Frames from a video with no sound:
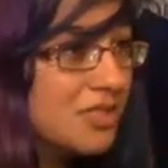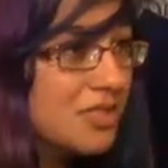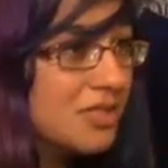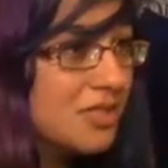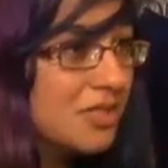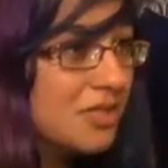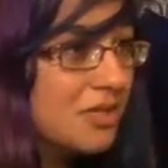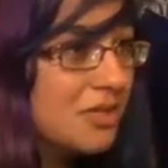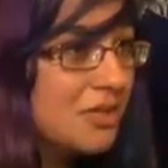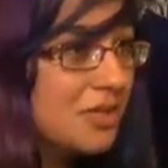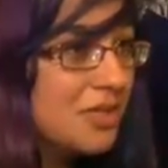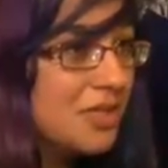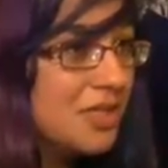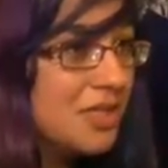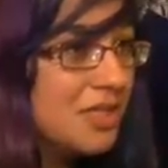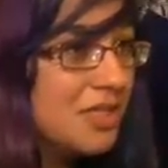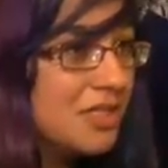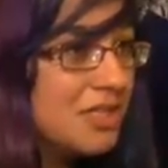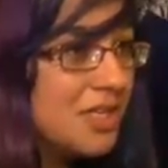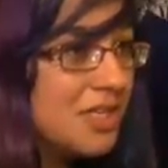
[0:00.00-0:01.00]
So,
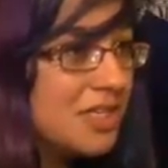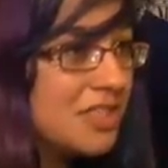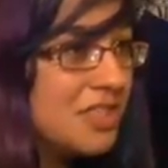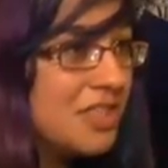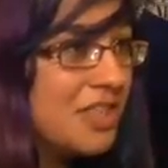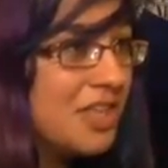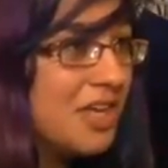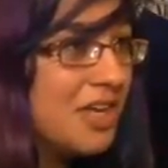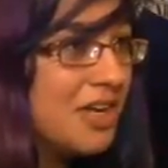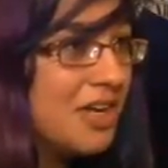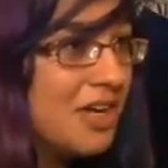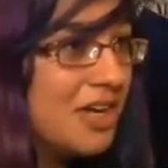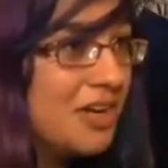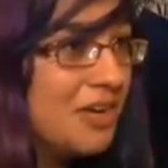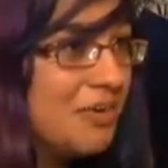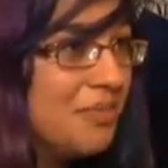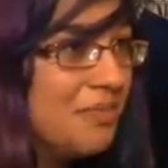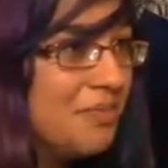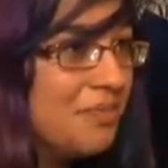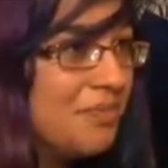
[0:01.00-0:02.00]
takes you
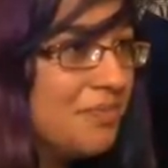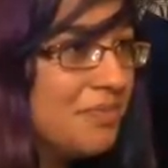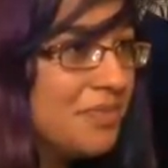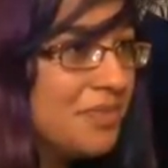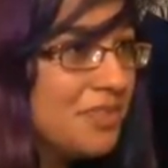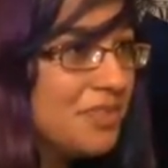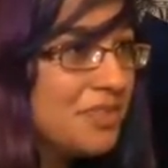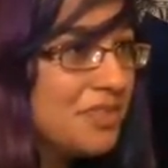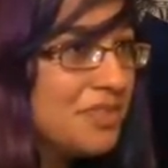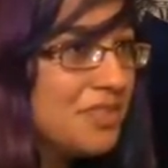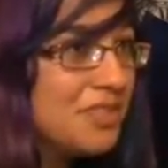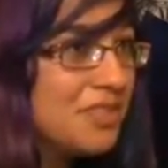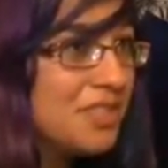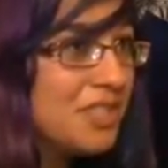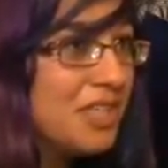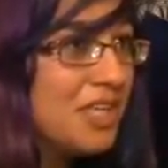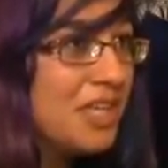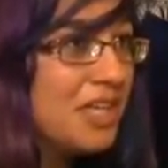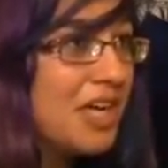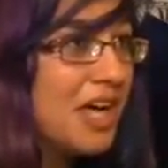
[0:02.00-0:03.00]
there,
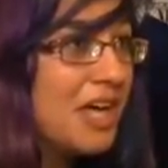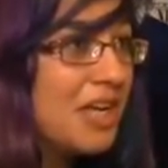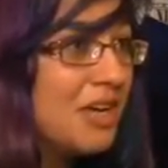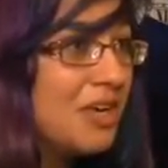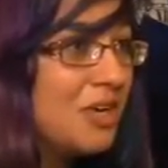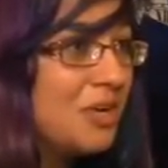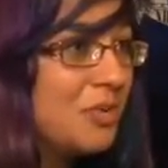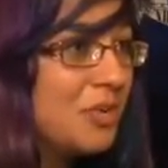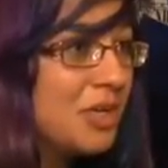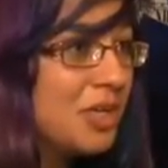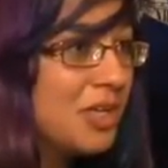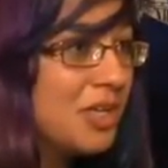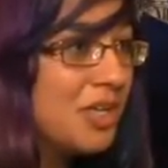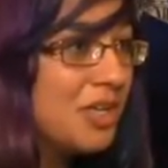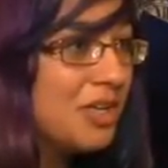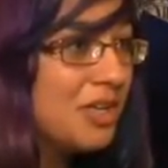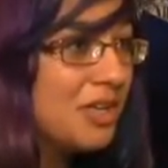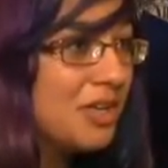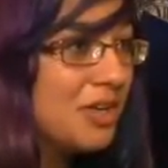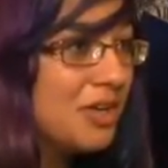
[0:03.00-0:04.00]
so you kind of know where you
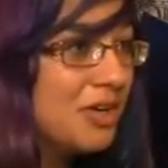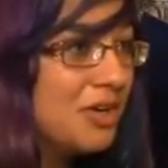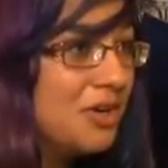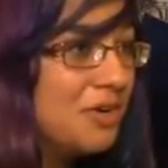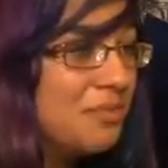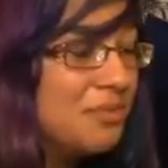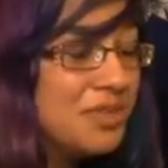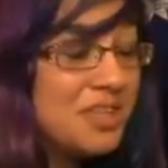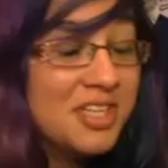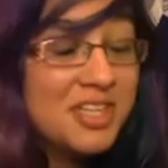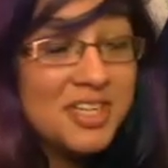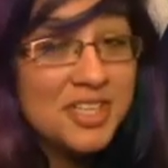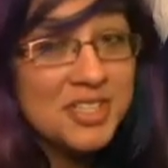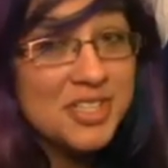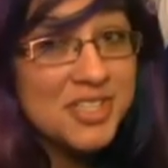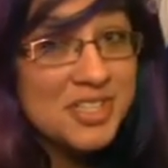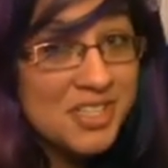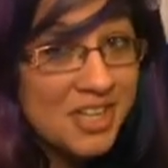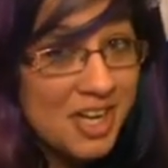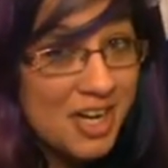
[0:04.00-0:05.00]
need to go, but then it
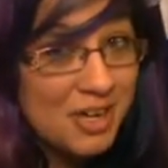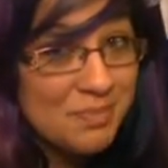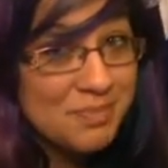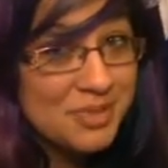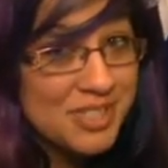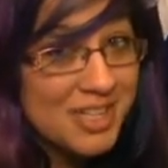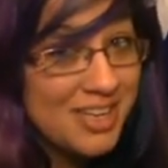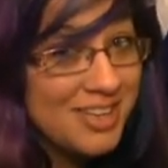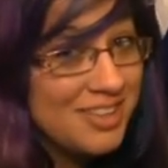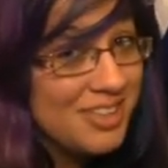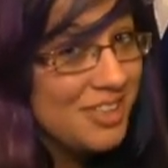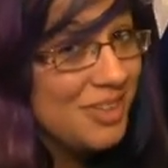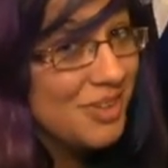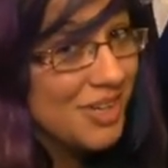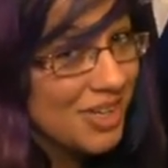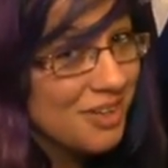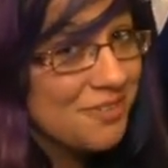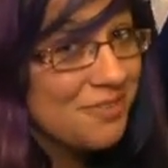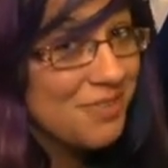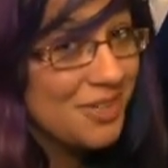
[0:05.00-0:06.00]
stops, and then you
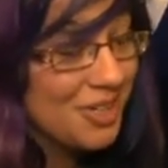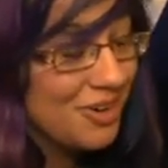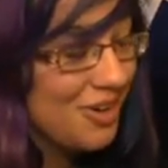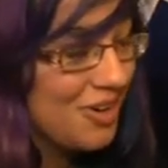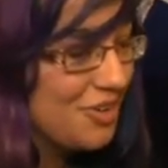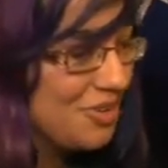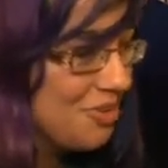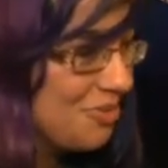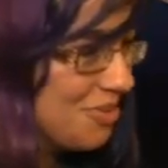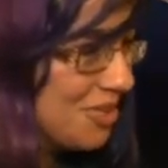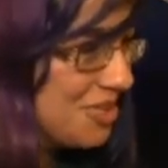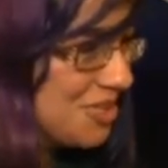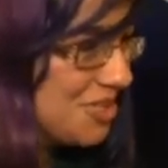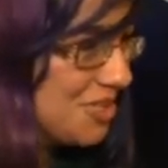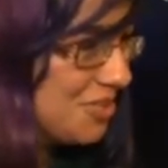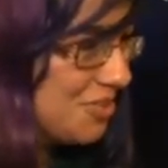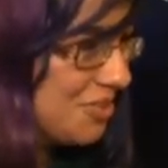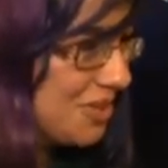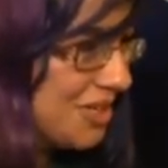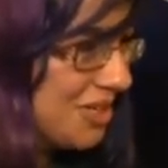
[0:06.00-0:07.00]
gotta figure out the rest
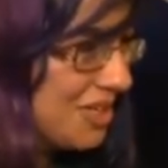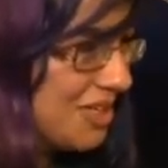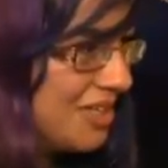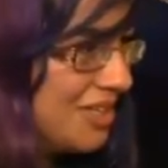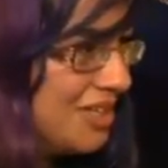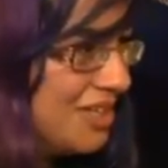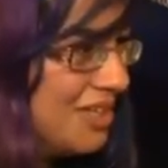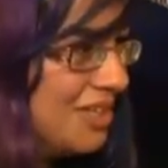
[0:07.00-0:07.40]
of the way.